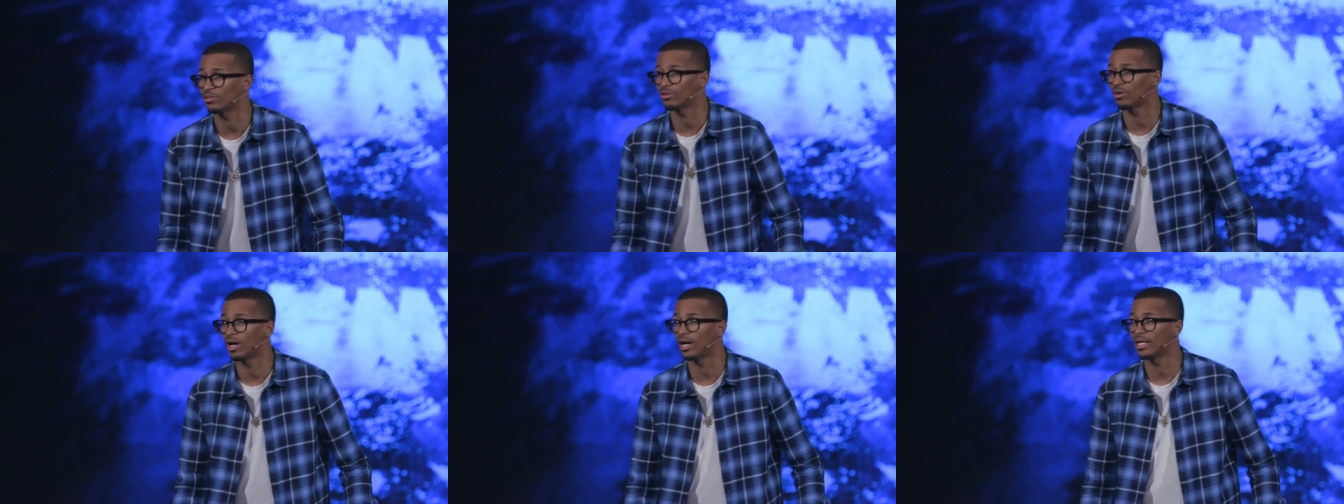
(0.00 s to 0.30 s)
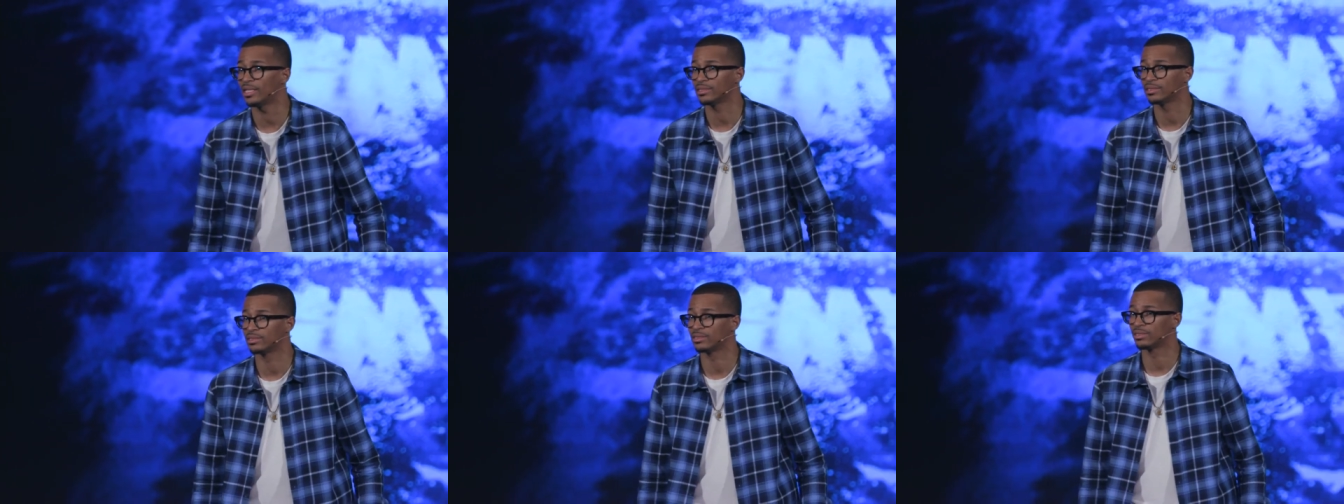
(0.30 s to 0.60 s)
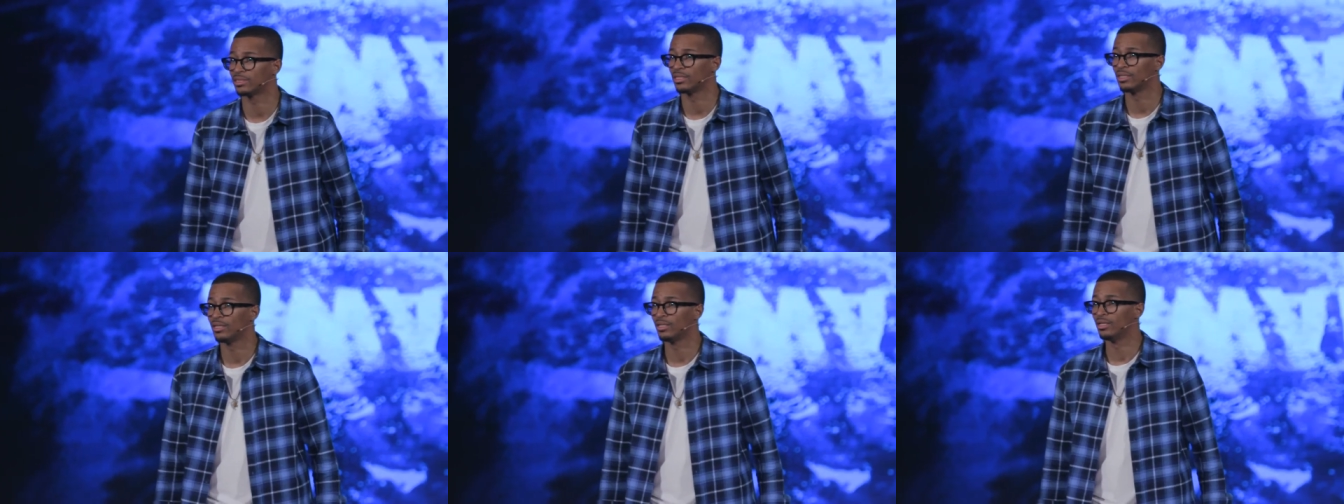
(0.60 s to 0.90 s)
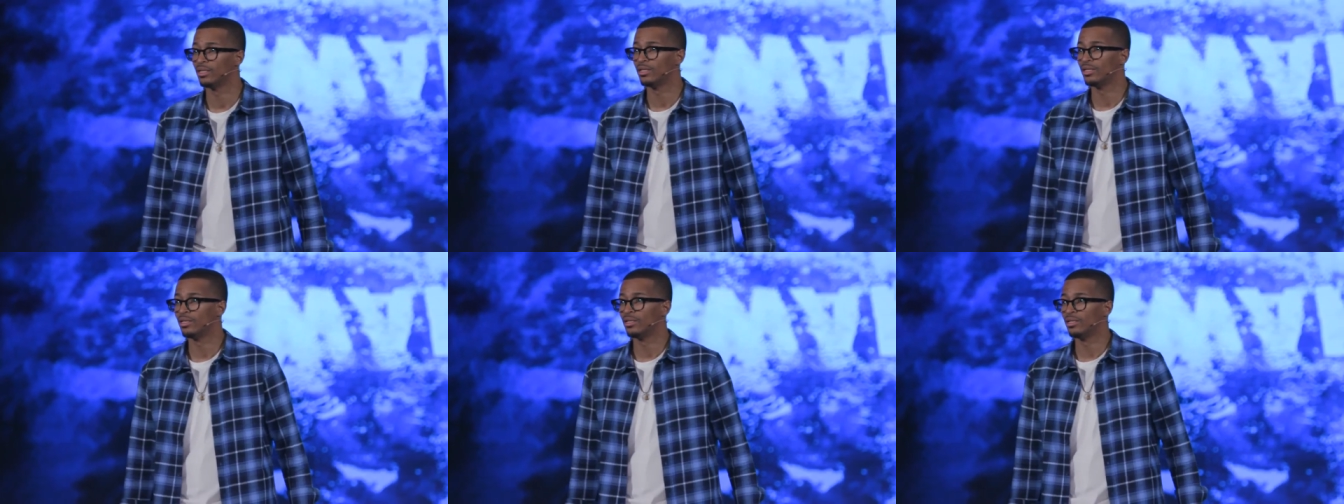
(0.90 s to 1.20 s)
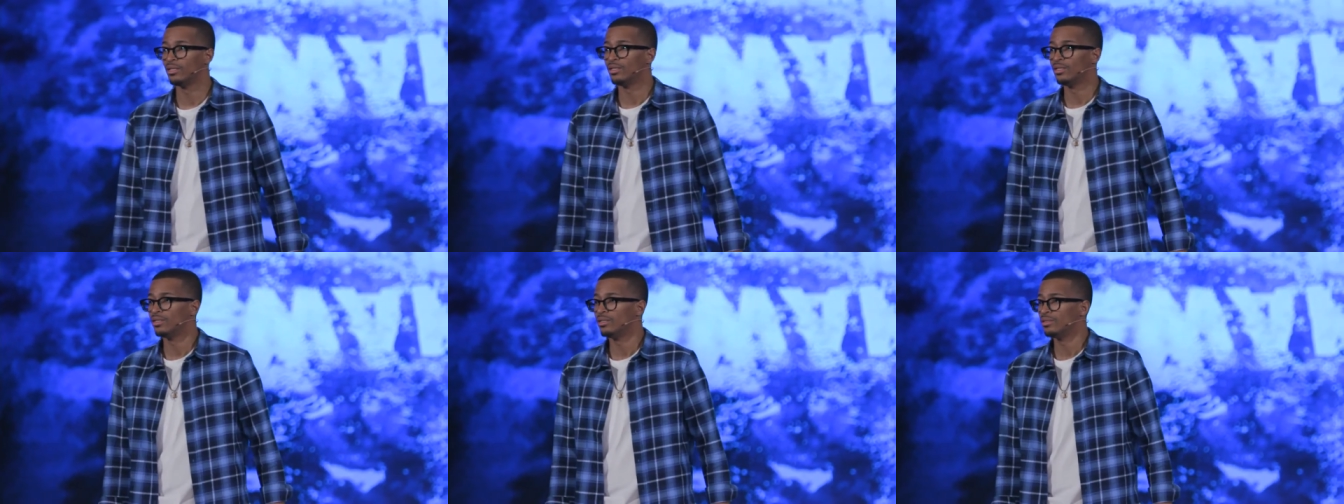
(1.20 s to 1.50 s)
Christ.
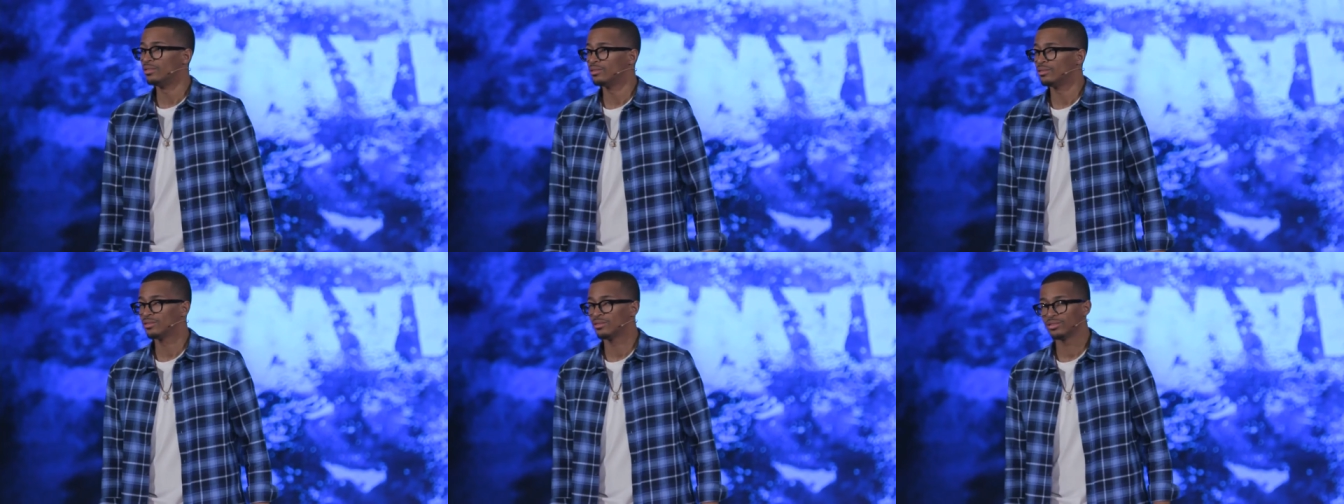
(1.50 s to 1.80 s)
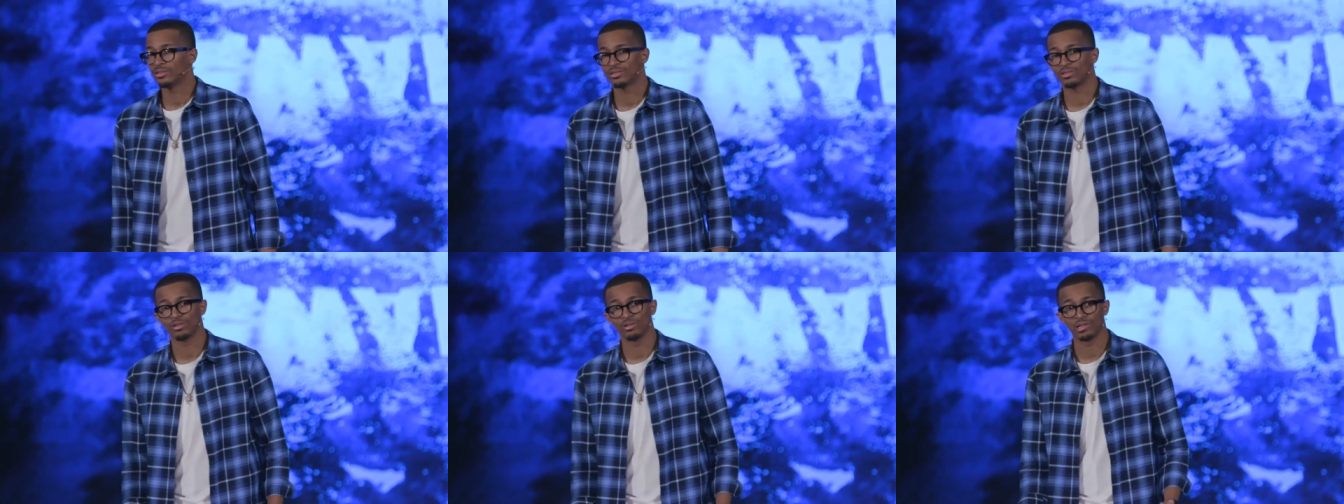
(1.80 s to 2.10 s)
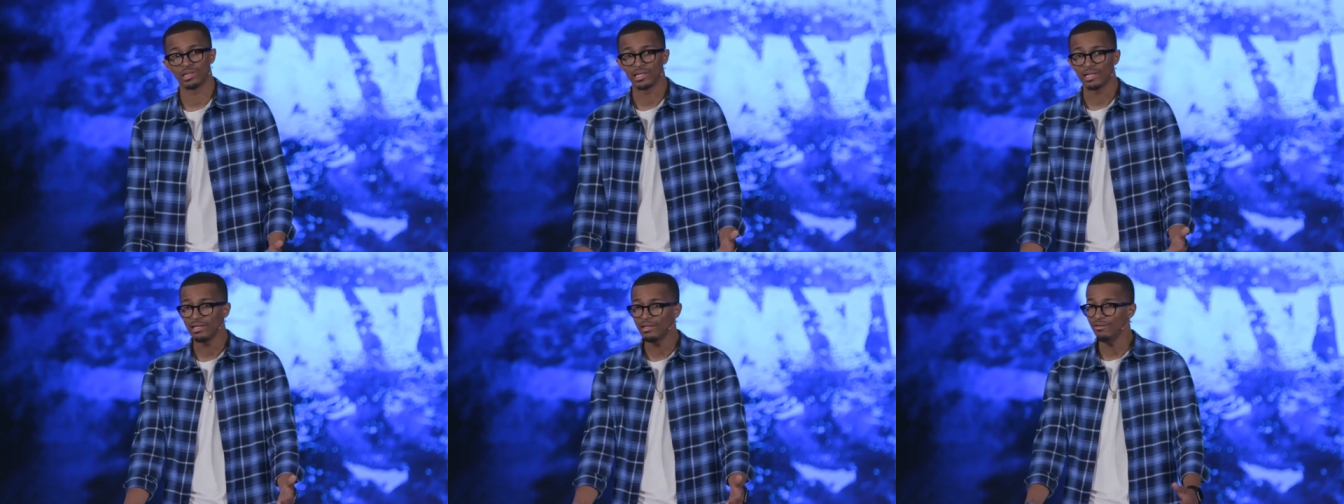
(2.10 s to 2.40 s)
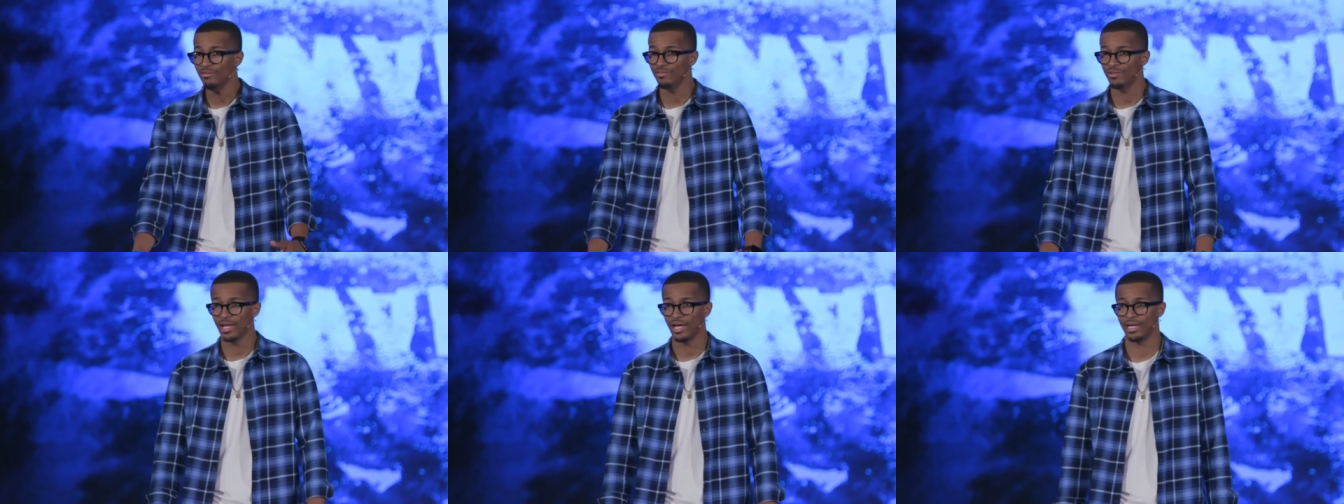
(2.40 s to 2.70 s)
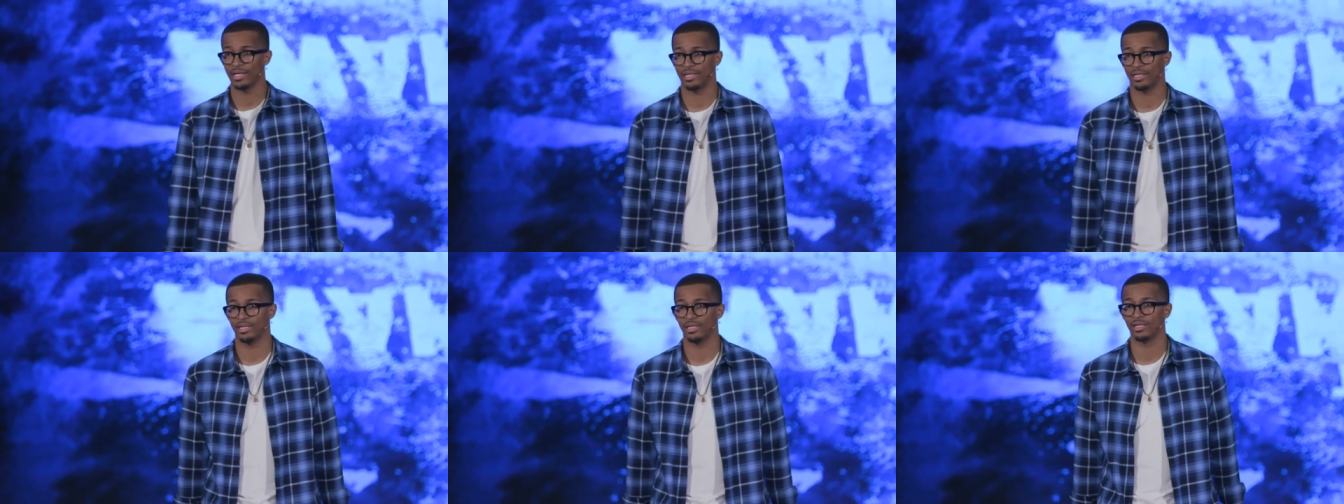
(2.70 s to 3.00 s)
So live
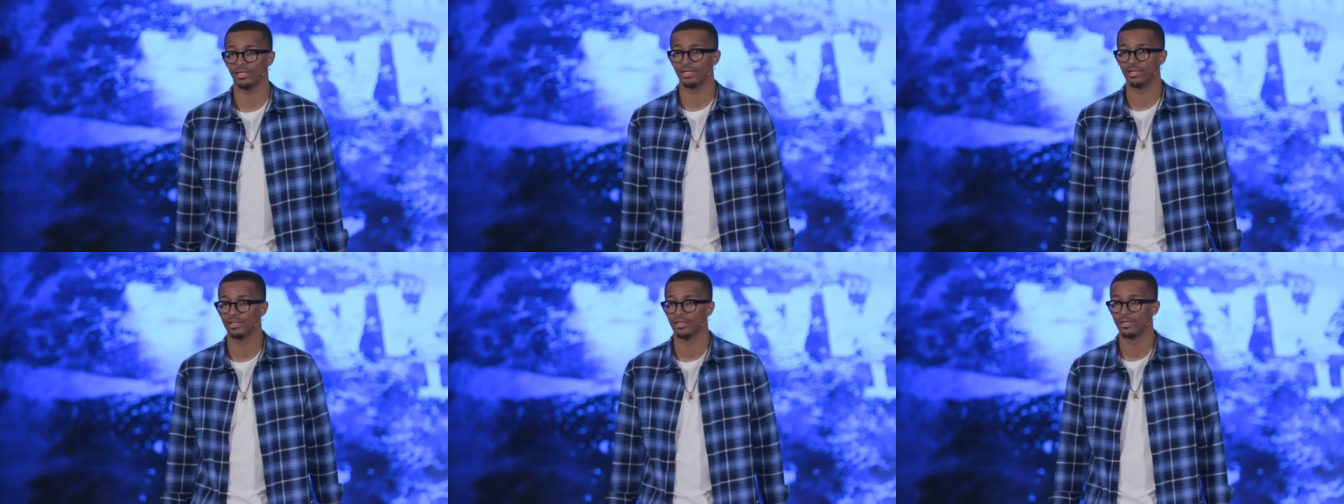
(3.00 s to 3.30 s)
like it.